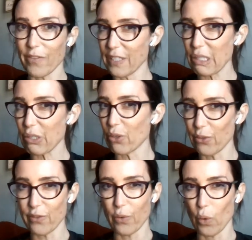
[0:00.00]

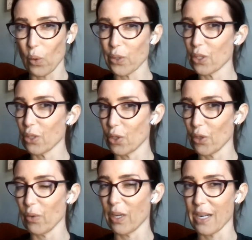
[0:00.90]
physical force
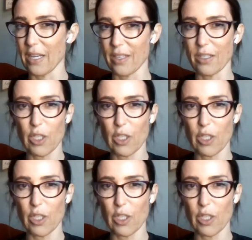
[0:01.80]
to another.